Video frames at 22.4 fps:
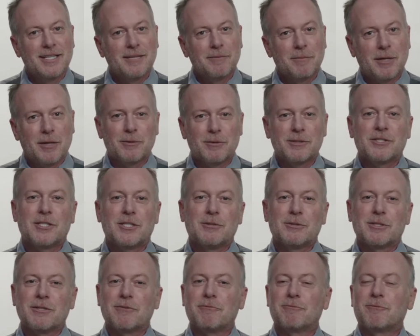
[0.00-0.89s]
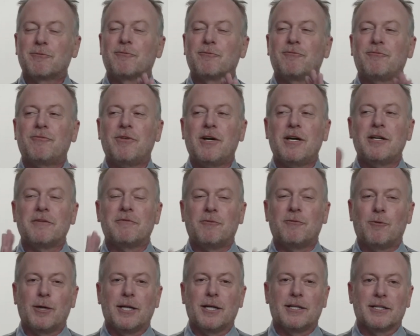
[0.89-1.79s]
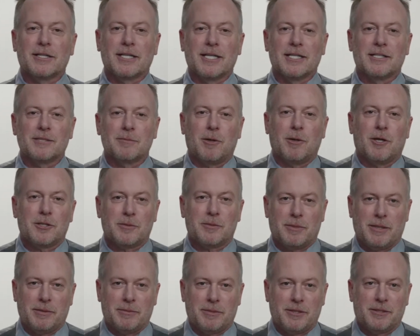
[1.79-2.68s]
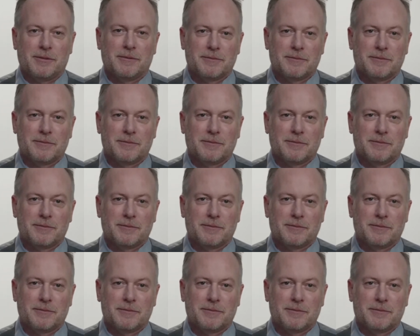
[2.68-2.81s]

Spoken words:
But she was a fun foil against Boss Baby.